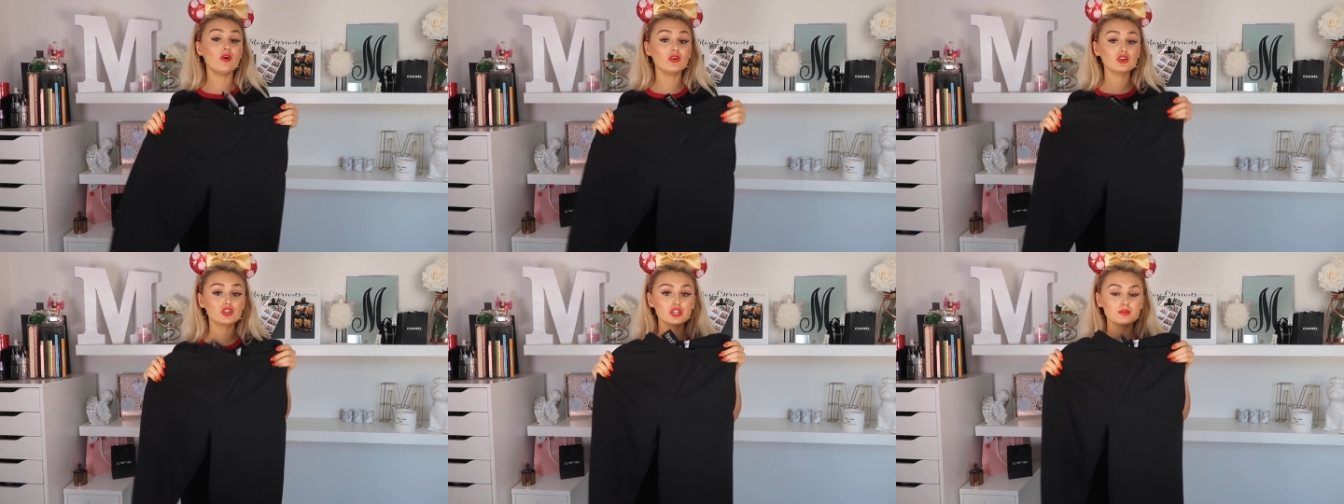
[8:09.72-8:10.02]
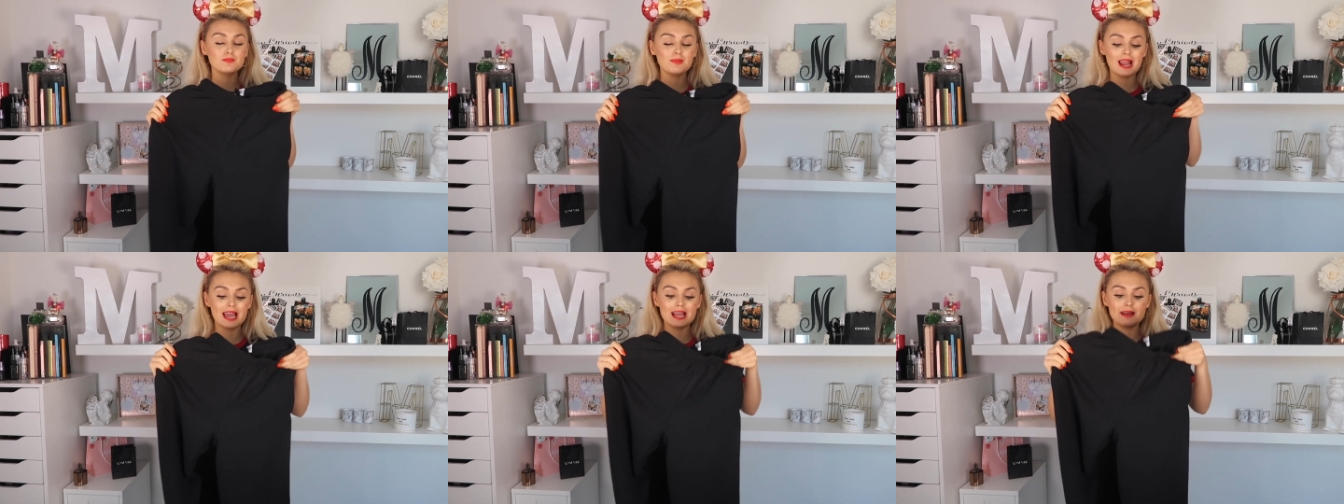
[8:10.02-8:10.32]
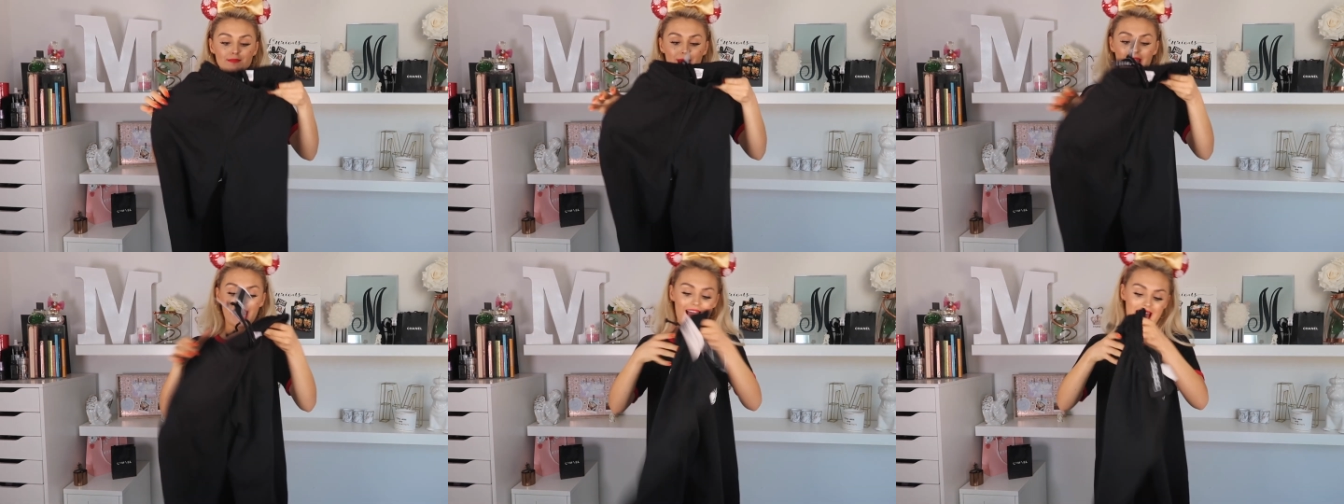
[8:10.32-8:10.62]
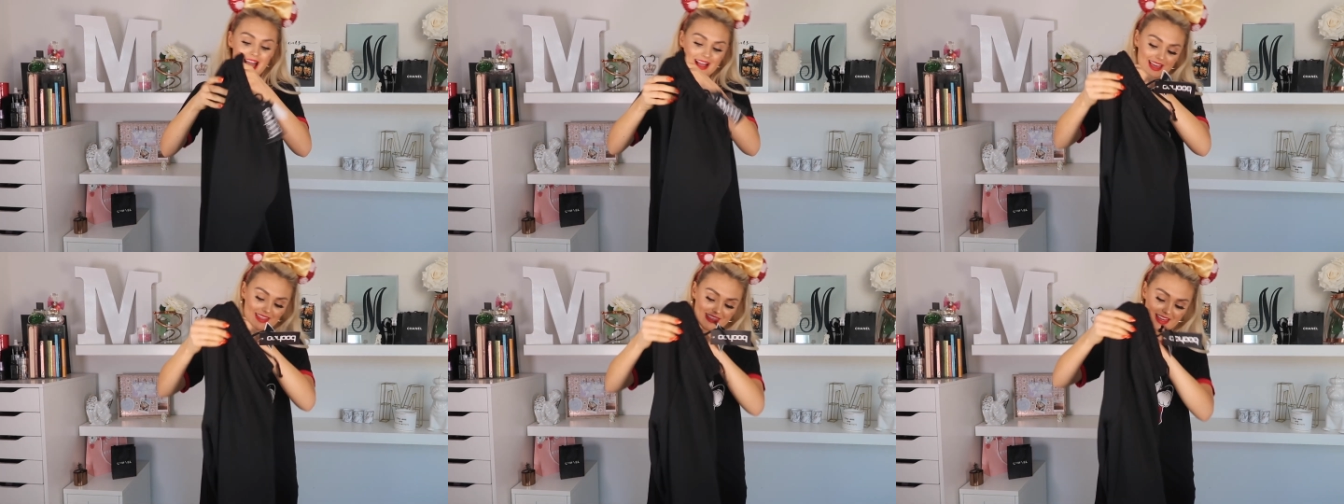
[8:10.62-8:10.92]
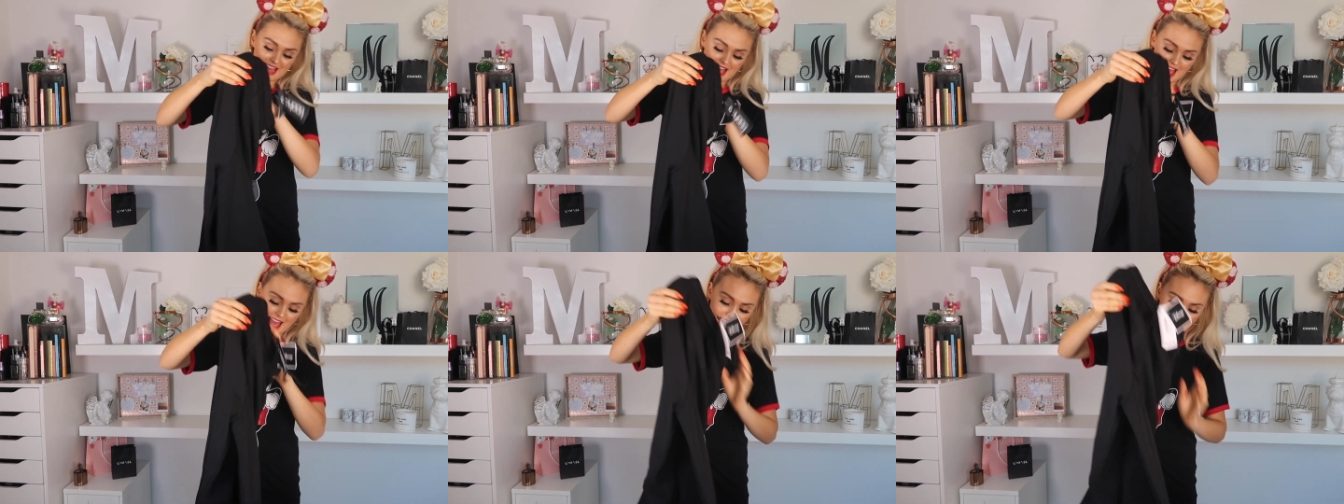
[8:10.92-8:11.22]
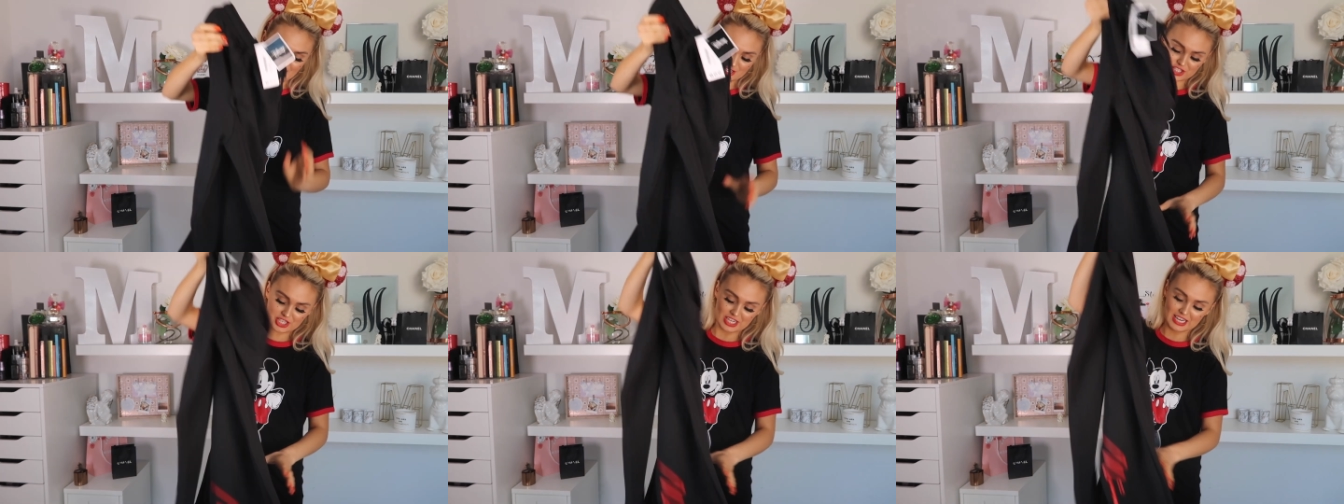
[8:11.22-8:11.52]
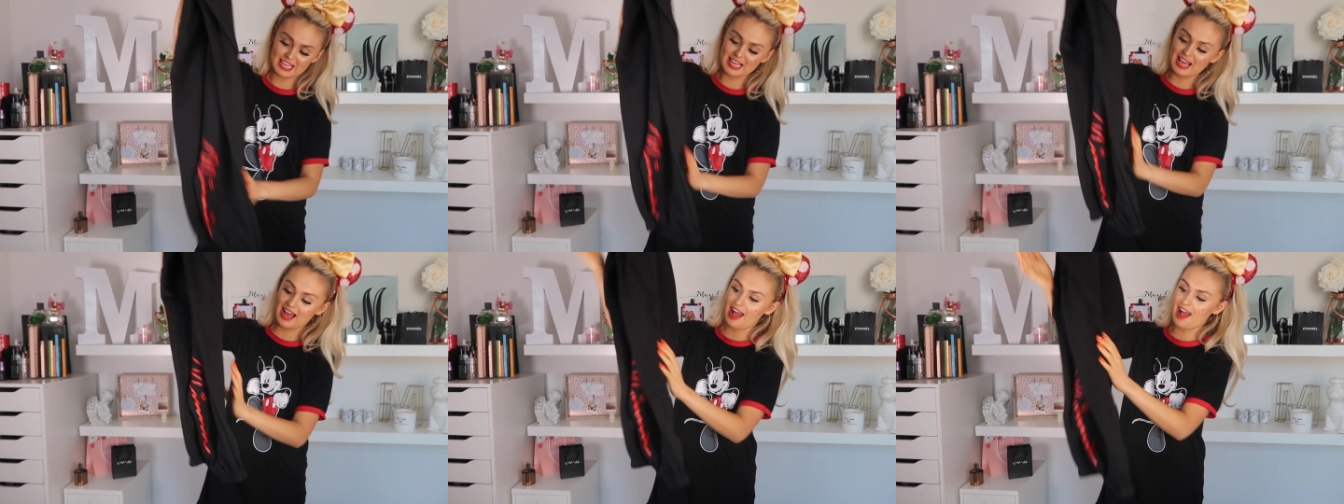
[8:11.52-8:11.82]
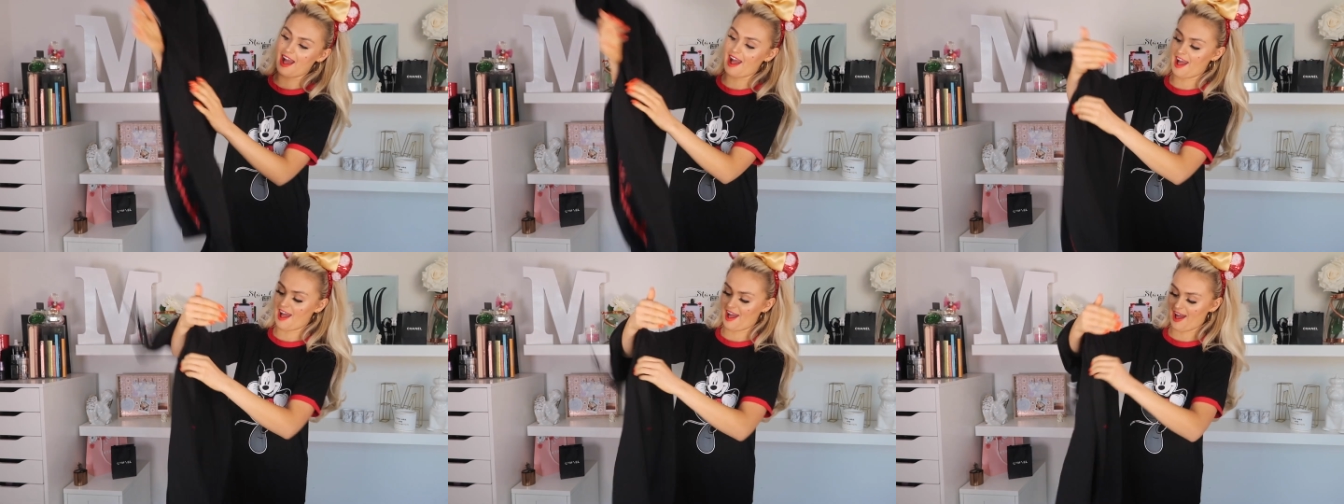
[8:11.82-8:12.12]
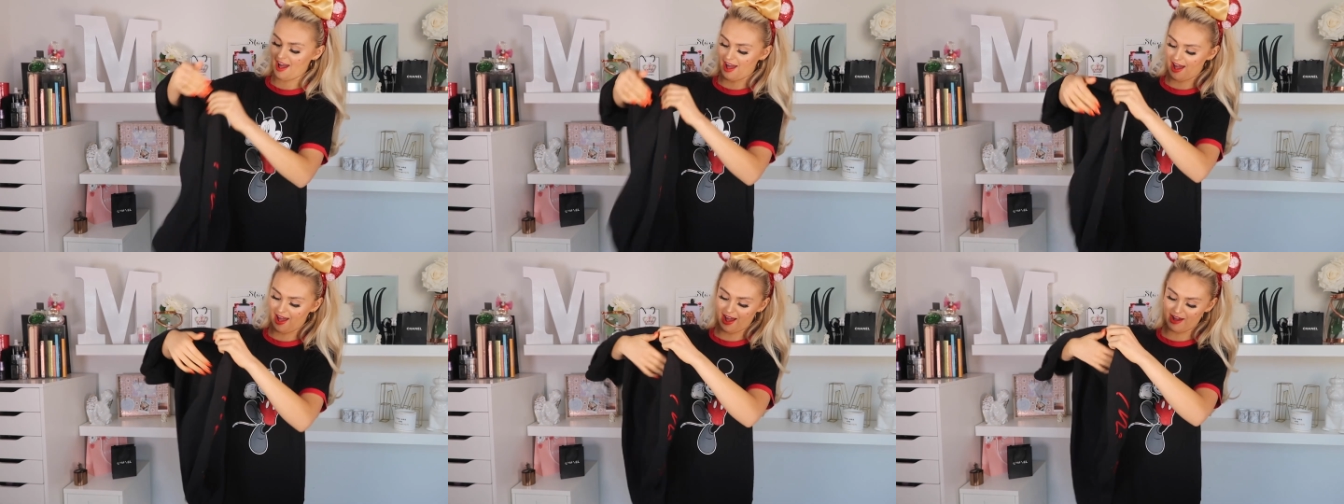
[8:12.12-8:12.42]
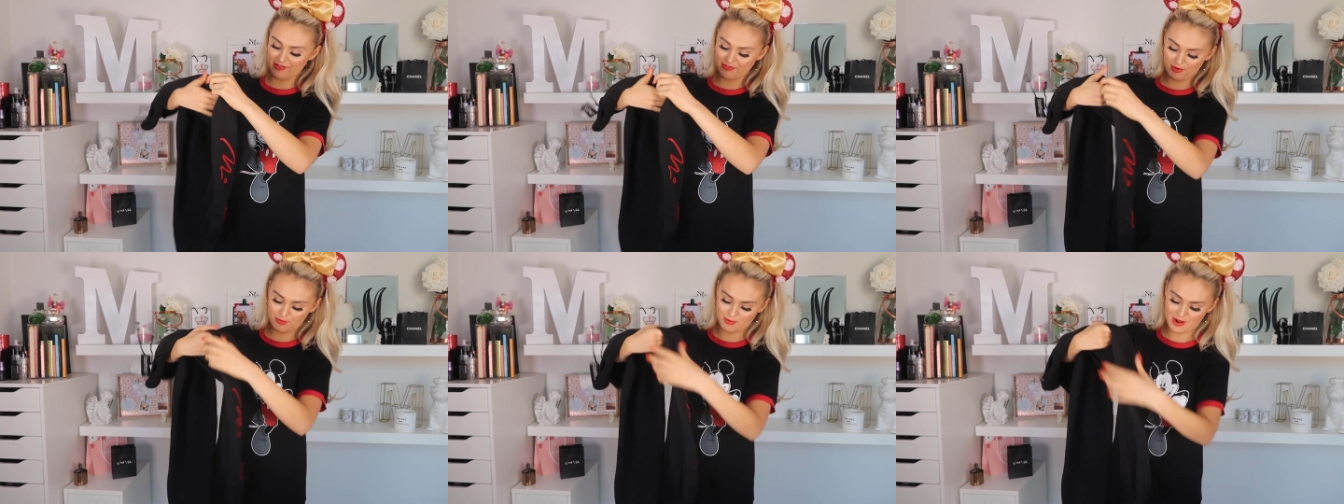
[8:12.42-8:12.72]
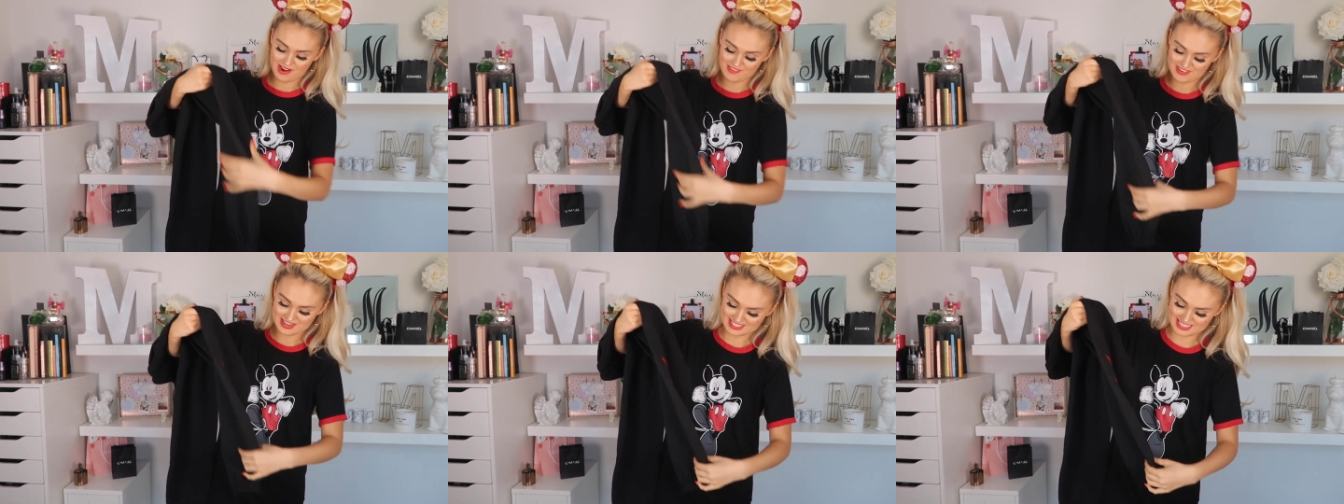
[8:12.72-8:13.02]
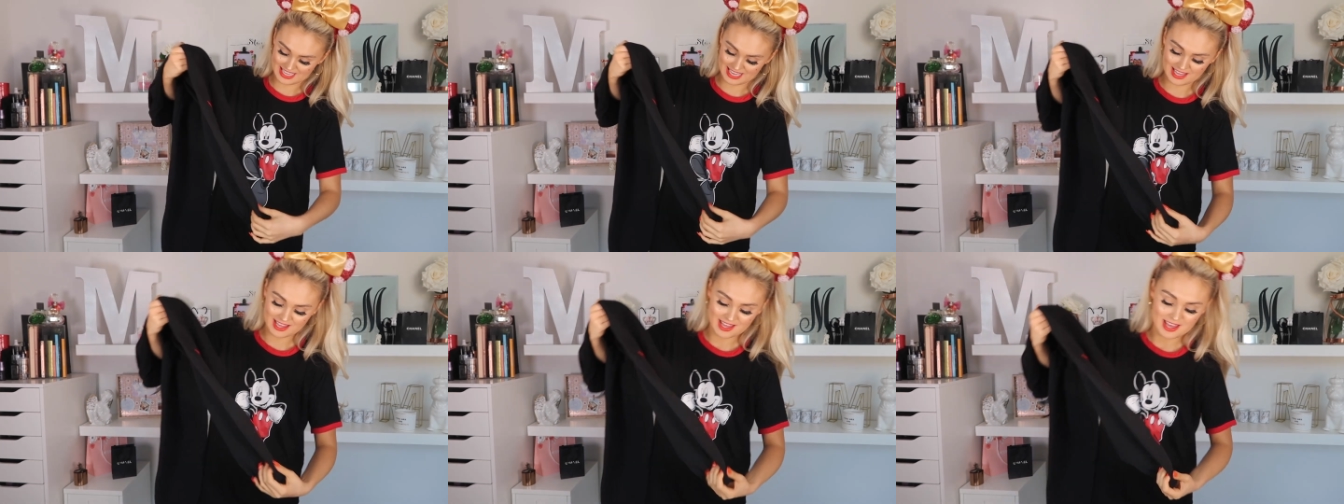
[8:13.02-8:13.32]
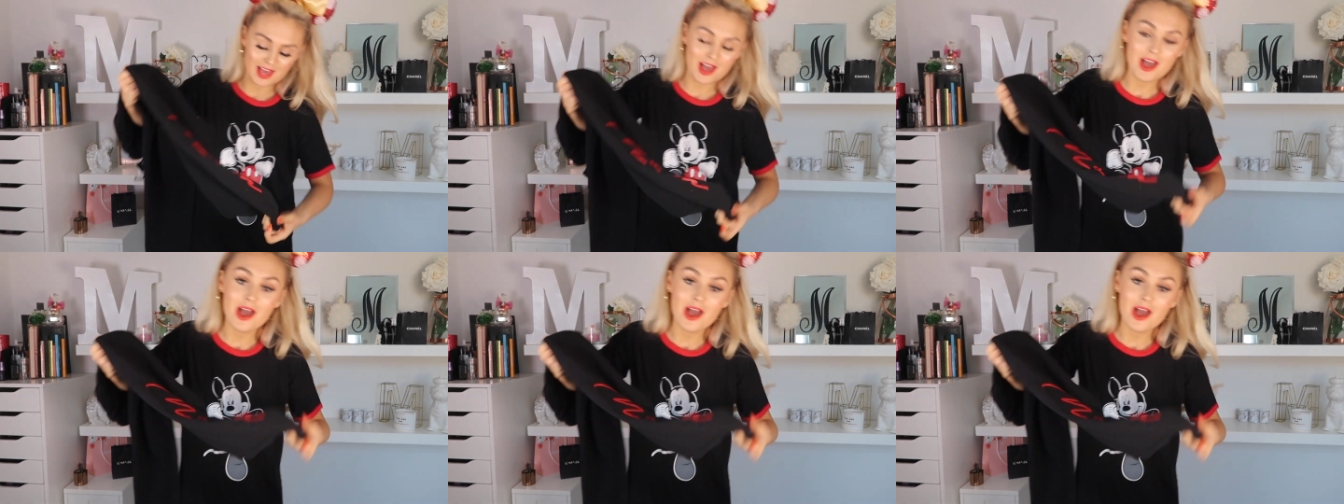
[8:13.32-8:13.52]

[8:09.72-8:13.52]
not just plain black. They actually have, where is it?